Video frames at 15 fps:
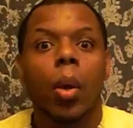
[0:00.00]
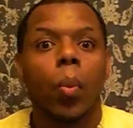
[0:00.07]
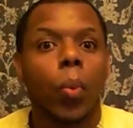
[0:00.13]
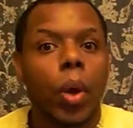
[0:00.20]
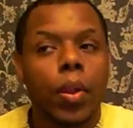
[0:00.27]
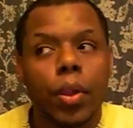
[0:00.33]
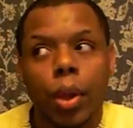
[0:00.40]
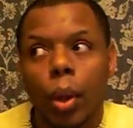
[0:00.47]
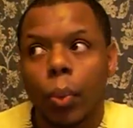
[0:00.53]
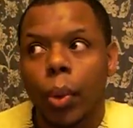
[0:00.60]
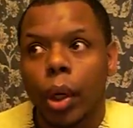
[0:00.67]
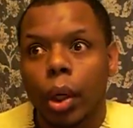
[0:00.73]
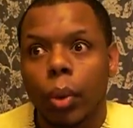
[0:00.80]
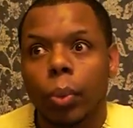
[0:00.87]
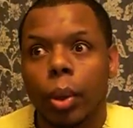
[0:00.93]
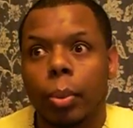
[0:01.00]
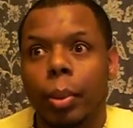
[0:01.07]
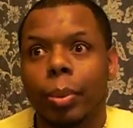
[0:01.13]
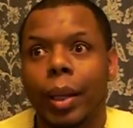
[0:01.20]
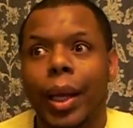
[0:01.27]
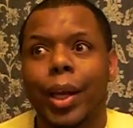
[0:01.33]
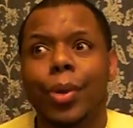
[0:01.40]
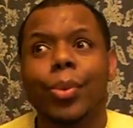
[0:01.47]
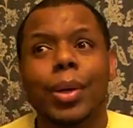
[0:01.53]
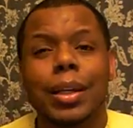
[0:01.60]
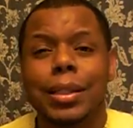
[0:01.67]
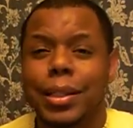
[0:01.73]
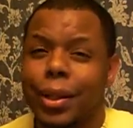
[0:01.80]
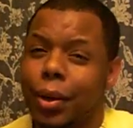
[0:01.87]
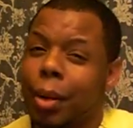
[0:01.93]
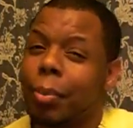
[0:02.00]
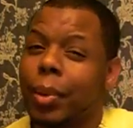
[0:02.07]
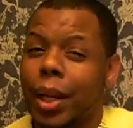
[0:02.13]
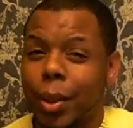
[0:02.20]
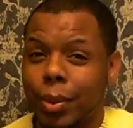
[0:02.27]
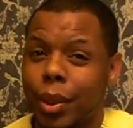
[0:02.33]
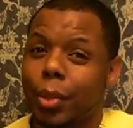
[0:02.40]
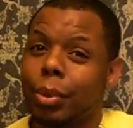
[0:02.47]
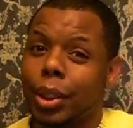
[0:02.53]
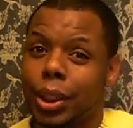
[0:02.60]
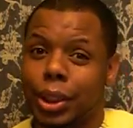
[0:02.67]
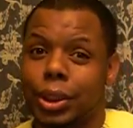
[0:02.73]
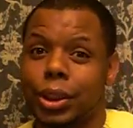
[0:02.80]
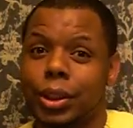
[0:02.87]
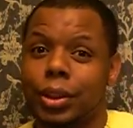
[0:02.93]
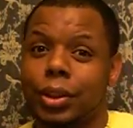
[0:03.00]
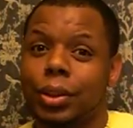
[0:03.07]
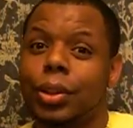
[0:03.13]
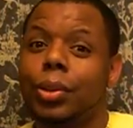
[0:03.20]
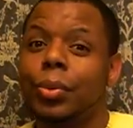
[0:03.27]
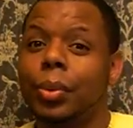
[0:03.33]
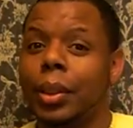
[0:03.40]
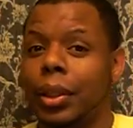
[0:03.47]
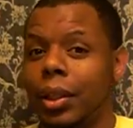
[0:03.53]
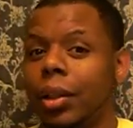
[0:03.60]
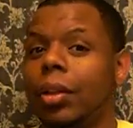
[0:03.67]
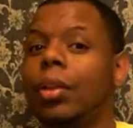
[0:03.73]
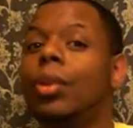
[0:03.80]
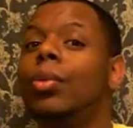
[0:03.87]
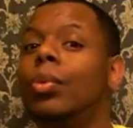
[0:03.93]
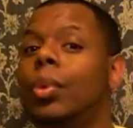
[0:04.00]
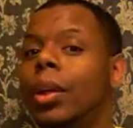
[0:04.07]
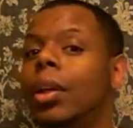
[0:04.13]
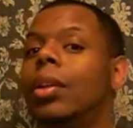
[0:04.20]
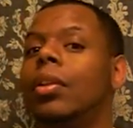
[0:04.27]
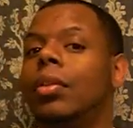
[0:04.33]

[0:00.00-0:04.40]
whether your record will be played. And you want to sit here and play with their religion. You really.